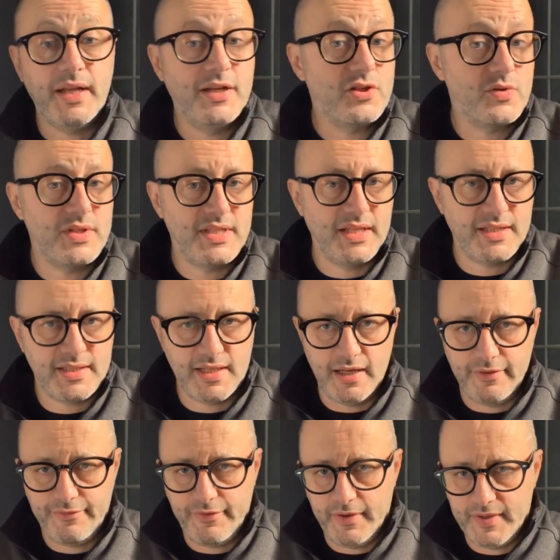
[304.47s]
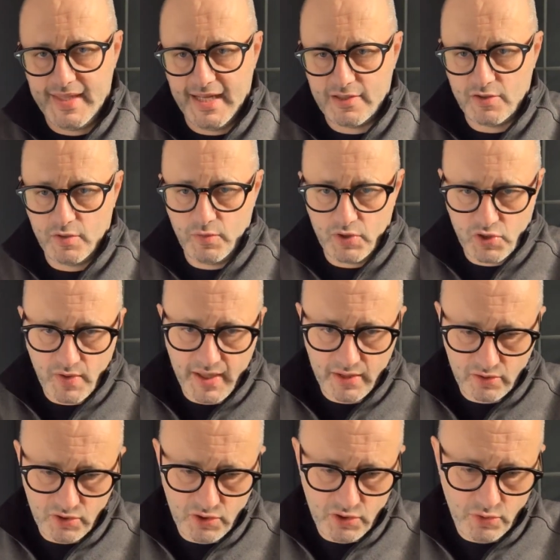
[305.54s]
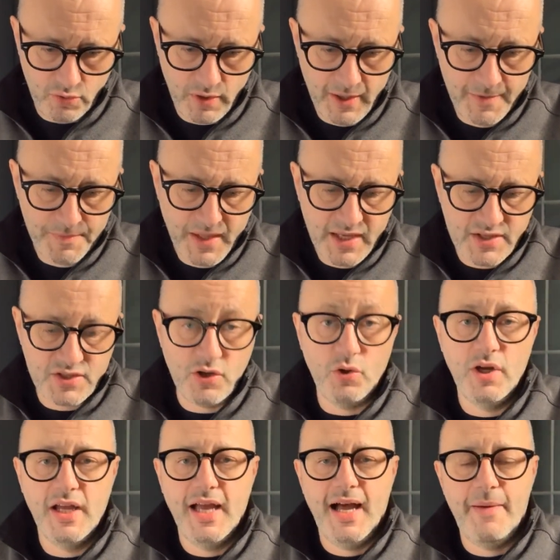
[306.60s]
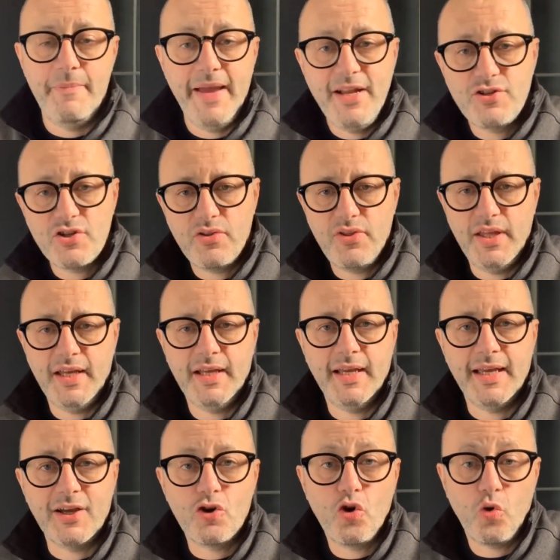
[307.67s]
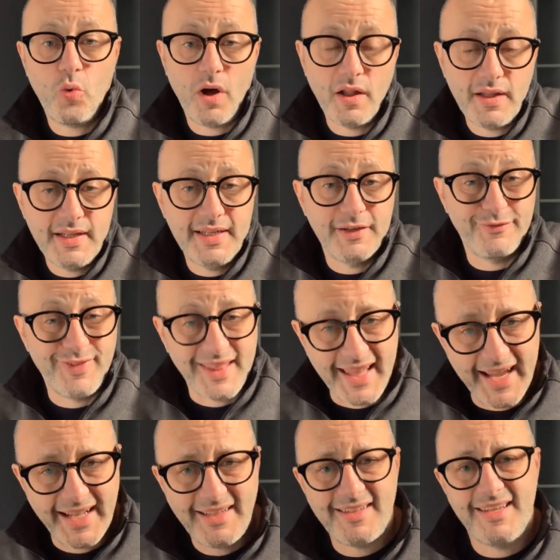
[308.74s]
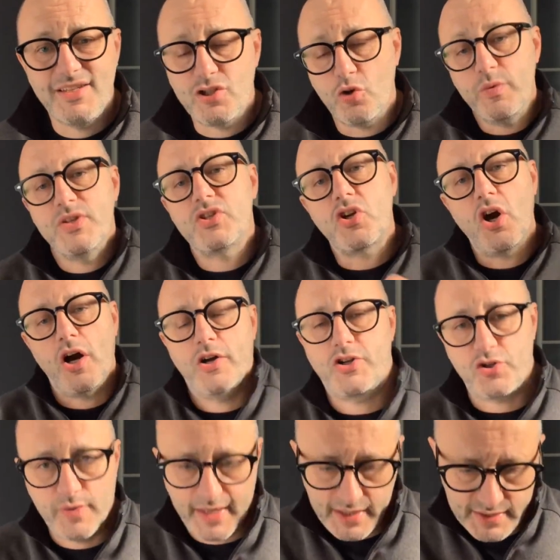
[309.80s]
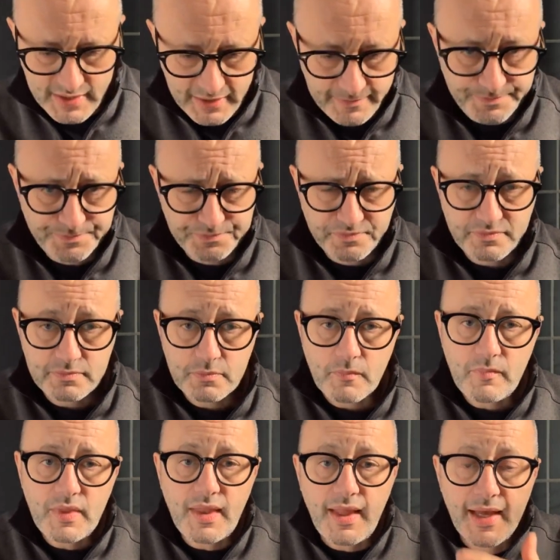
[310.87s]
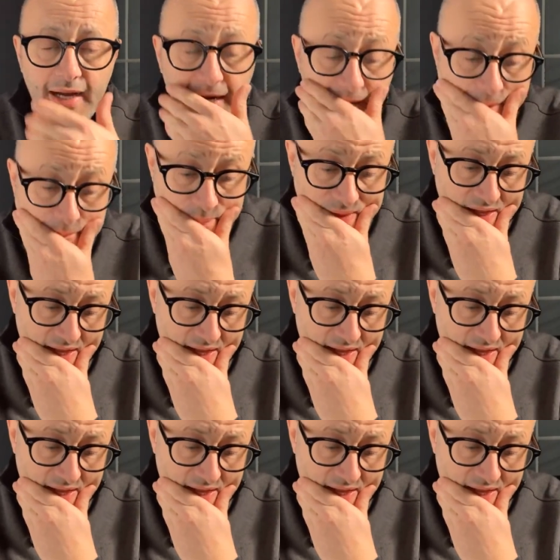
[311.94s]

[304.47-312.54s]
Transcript: interesting stuff, if that's what we're trying to do. So a major thing in quality of light is always contrast. And